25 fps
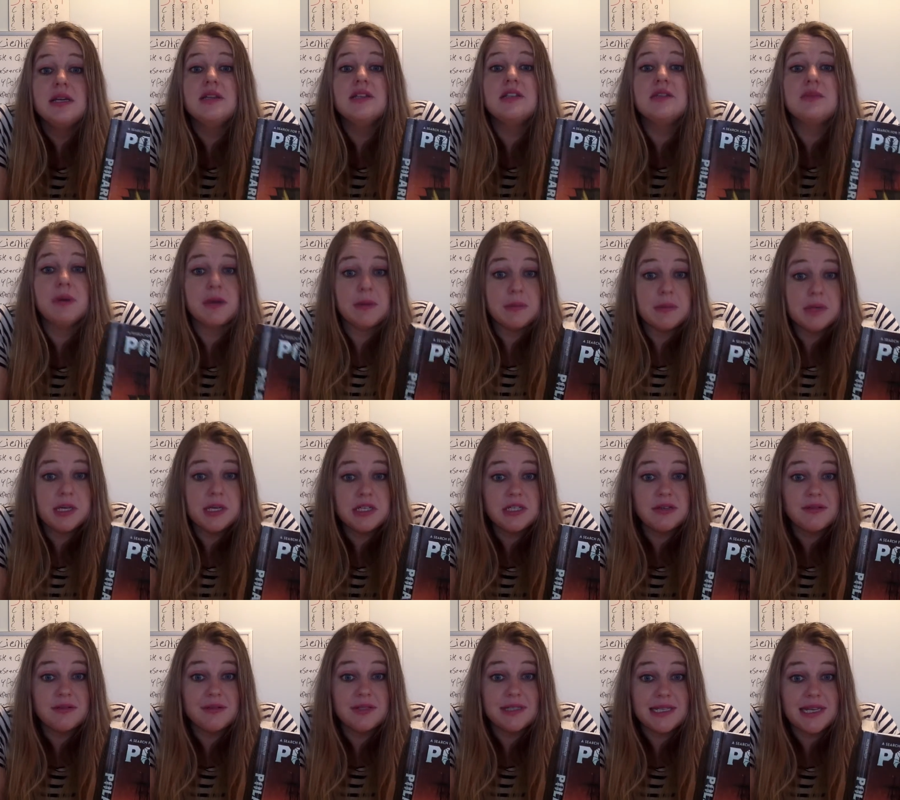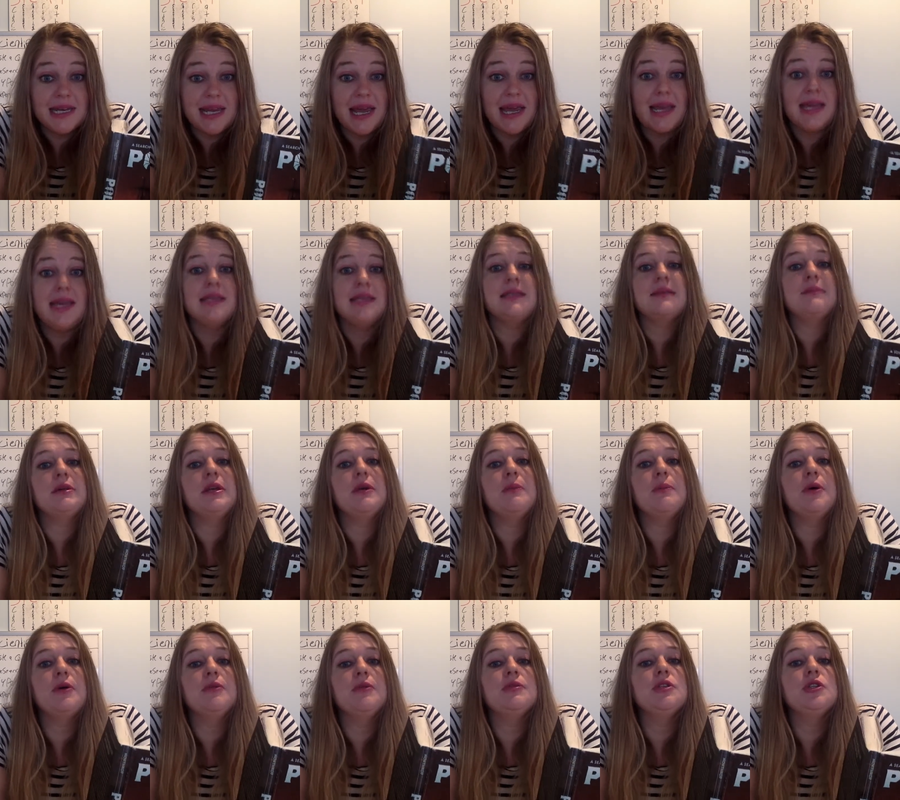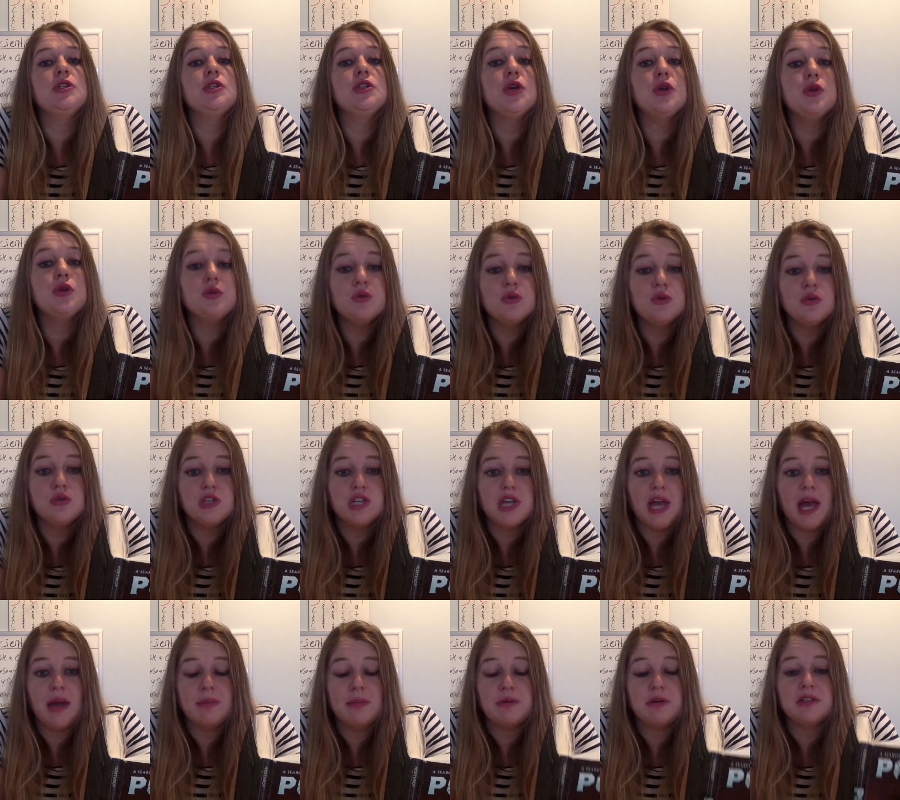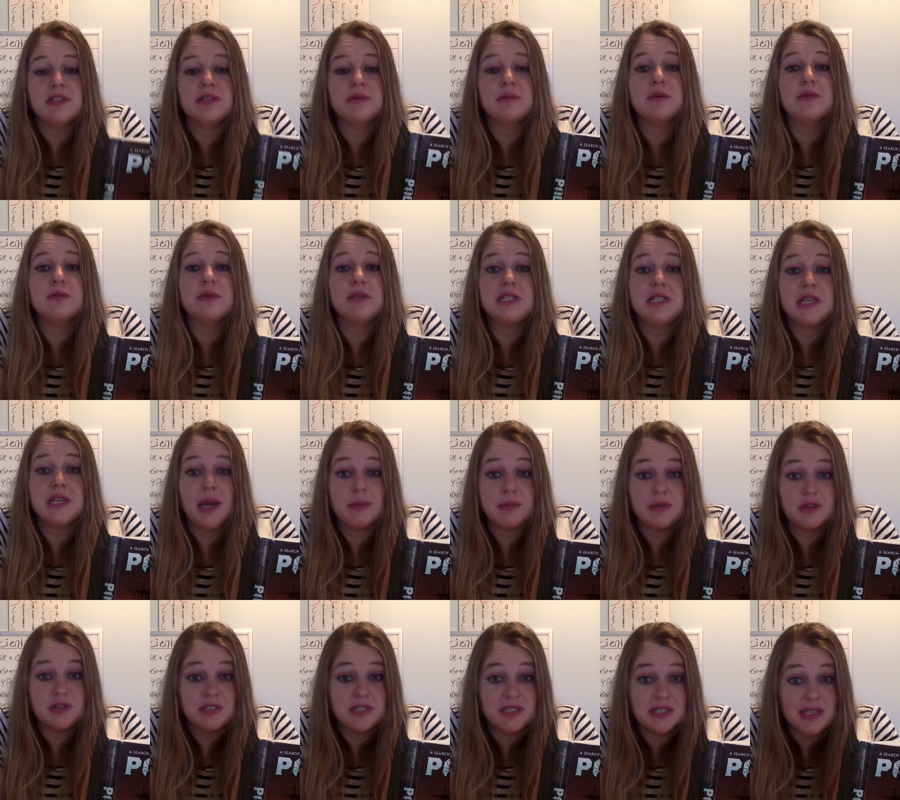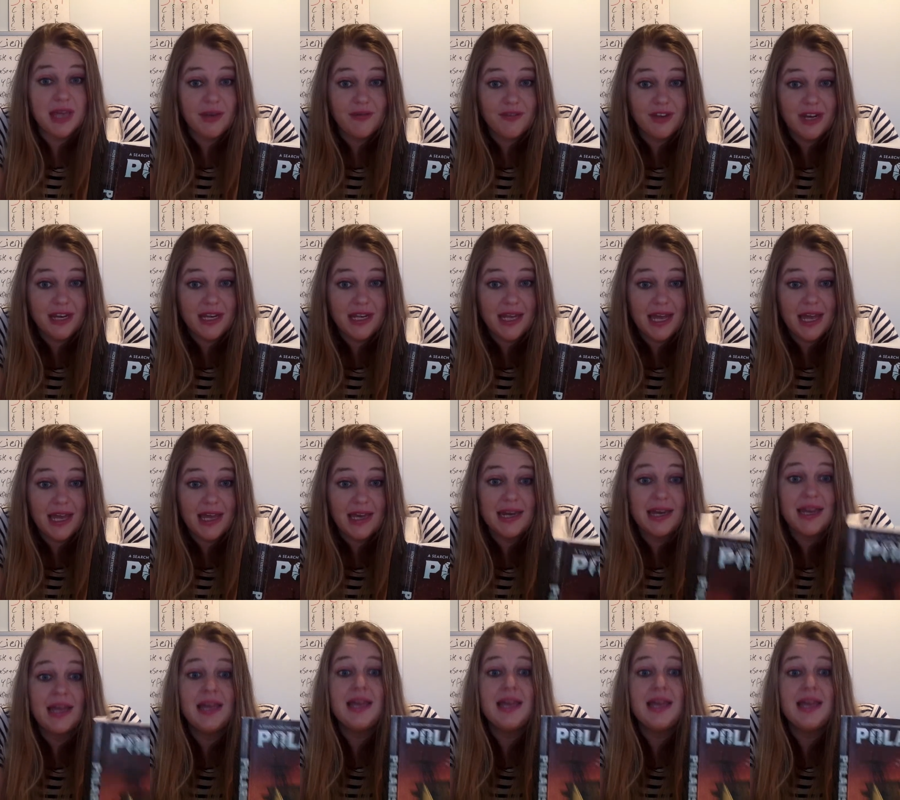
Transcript: So what I'm going to do today is I'm going to post two chapters. I'm going to read chapter 7 again,